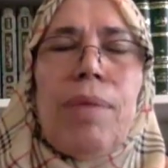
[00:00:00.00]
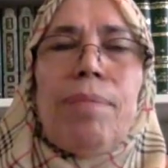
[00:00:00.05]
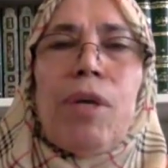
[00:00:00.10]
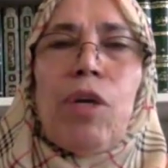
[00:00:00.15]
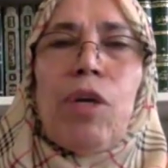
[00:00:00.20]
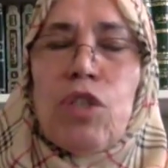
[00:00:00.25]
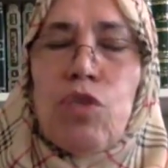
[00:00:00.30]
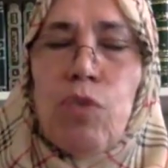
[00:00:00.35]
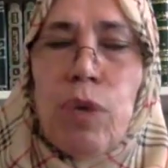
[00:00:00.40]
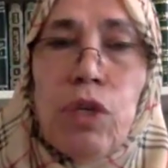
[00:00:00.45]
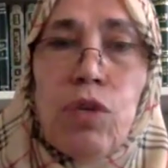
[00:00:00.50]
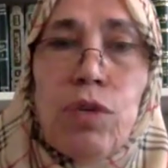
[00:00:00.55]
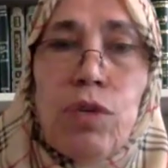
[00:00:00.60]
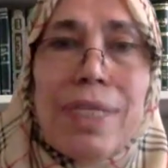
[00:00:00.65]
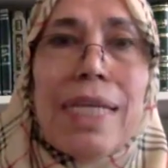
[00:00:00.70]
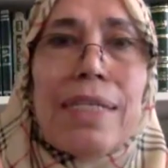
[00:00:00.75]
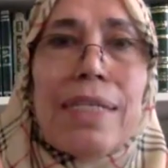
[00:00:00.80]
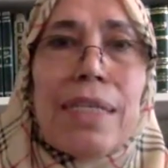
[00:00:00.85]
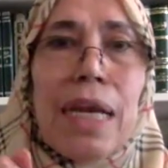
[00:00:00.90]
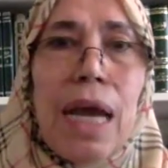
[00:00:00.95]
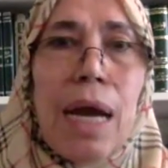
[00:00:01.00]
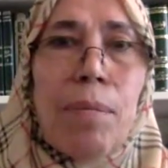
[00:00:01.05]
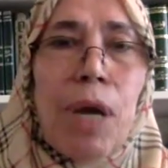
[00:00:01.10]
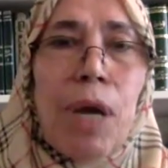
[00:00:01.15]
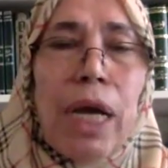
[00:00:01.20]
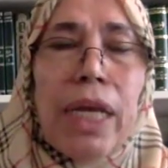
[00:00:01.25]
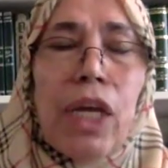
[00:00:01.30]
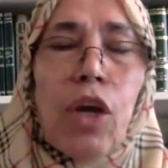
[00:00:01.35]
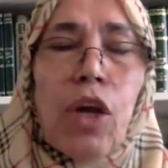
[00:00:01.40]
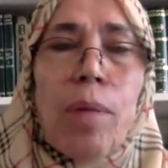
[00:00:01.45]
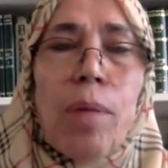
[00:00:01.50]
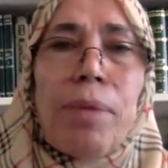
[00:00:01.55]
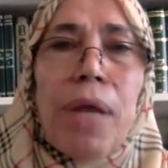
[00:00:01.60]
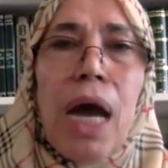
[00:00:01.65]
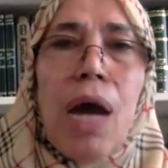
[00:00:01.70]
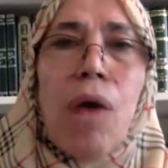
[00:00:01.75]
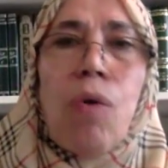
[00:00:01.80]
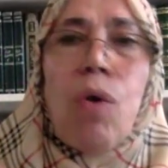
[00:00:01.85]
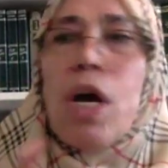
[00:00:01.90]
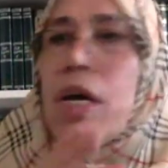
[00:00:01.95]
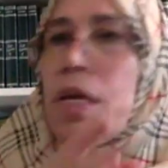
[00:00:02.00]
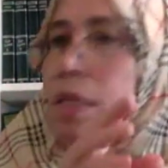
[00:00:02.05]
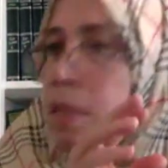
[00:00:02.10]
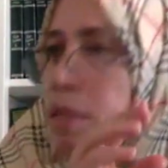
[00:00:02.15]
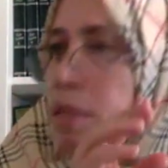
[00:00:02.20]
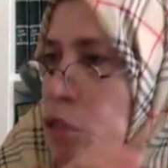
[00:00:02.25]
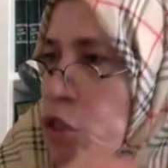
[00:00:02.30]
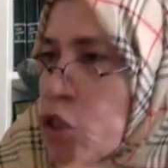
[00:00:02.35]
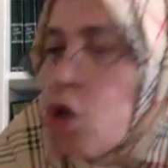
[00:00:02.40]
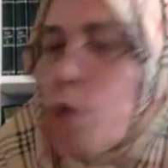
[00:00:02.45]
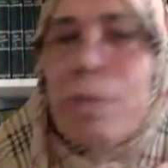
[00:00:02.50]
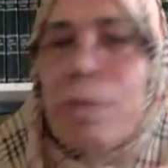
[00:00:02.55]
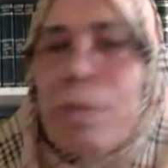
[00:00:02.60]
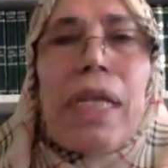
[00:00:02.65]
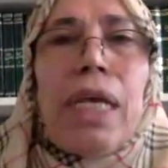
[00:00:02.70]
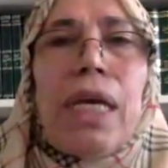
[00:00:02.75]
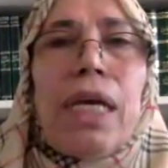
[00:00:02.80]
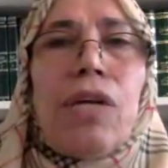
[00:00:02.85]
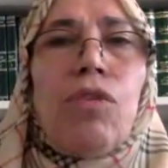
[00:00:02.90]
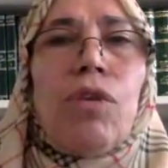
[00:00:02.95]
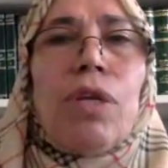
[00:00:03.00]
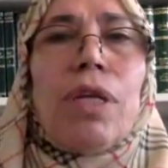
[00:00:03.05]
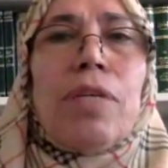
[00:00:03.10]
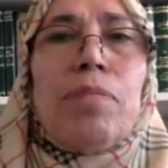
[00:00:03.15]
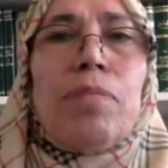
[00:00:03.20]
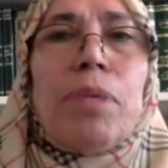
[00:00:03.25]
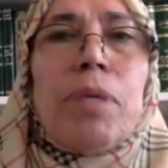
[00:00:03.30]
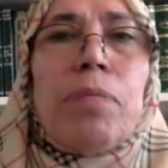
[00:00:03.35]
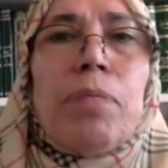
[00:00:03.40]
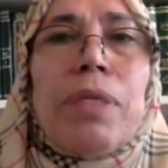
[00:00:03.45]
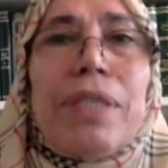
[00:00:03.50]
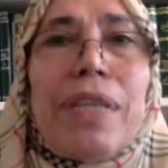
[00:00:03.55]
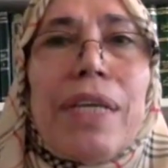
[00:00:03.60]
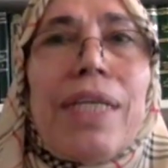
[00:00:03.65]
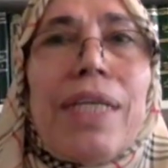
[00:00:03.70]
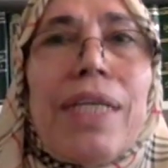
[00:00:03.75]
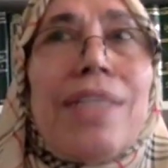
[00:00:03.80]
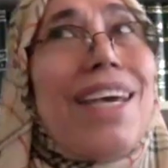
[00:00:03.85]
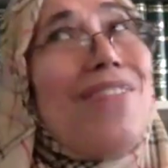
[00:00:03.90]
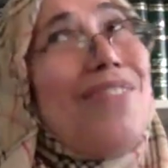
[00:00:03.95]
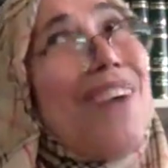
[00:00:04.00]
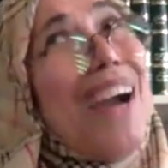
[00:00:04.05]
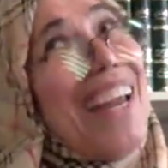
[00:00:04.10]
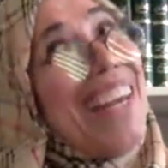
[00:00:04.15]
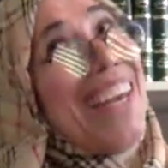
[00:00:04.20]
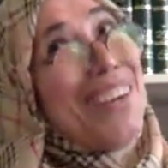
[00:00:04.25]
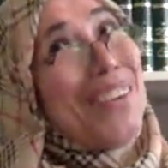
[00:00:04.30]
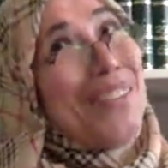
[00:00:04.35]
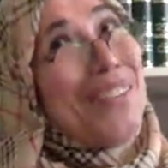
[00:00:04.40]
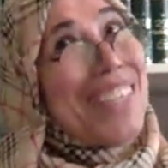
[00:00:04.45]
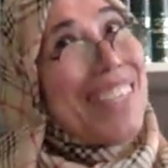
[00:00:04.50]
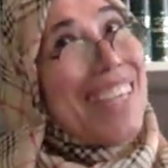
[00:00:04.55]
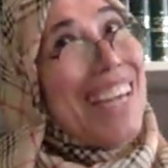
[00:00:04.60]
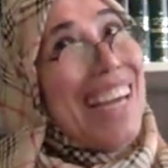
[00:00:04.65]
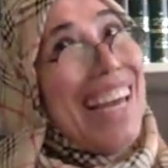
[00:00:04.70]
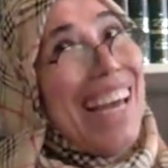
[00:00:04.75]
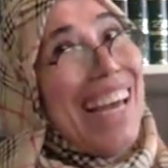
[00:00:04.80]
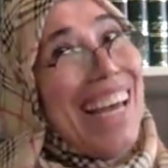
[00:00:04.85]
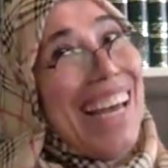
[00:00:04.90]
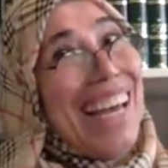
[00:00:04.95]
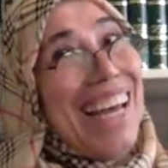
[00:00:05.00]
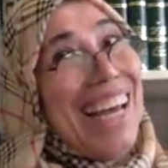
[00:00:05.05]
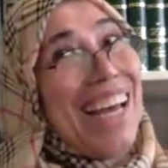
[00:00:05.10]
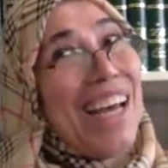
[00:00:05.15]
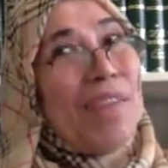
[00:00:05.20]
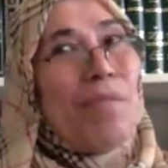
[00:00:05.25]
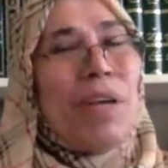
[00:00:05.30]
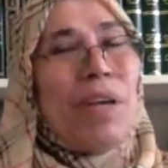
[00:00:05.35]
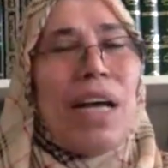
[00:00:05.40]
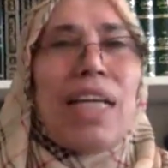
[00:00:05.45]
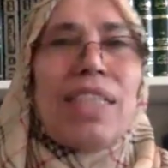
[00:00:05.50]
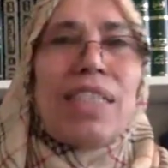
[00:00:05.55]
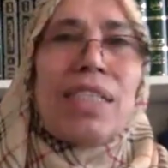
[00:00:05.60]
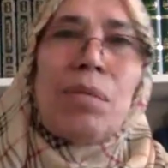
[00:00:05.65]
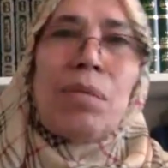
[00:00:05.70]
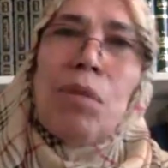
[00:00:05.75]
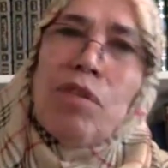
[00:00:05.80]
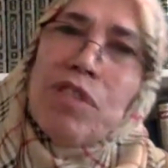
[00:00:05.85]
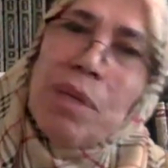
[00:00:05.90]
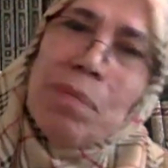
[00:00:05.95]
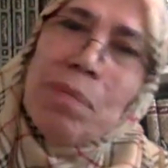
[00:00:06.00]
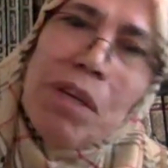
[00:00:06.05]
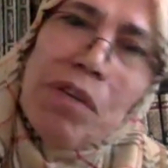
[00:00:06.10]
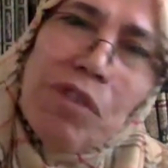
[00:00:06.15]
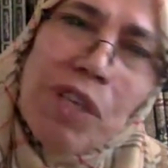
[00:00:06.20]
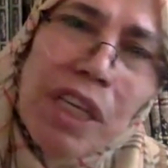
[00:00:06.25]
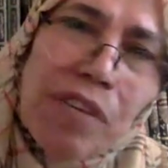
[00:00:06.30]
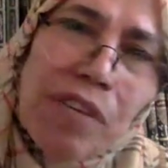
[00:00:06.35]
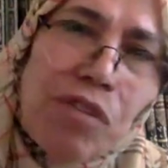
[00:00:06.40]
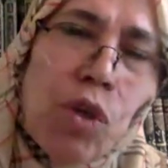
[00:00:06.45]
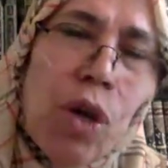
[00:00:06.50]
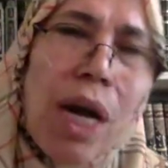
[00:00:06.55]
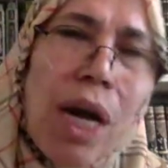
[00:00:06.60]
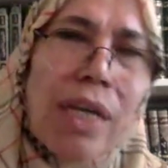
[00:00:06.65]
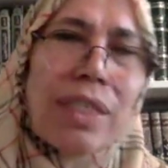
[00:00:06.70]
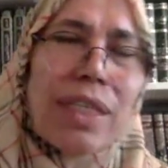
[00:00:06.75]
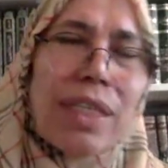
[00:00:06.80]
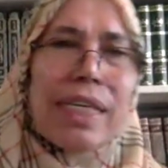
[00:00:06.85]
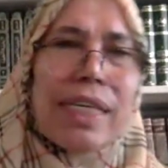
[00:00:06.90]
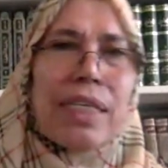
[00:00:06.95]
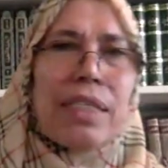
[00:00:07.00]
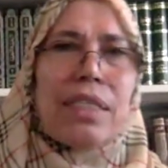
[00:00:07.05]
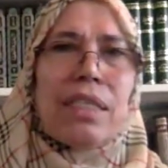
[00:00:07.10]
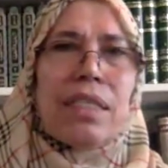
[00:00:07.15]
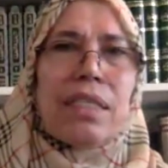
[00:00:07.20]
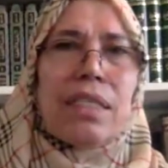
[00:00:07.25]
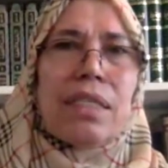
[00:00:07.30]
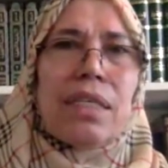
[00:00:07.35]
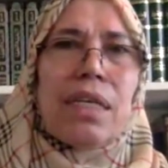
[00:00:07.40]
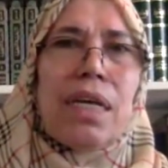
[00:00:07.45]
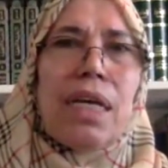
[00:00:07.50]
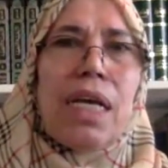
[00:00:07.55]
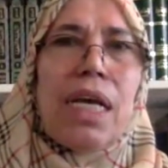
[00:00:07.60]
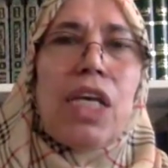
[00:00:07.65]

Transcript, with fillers: Because when you say Salamu Alaikum now, so many ignorant people, they're going to say, Wa Alaikum Salam. And uh, some of them even give you hugs and kisses.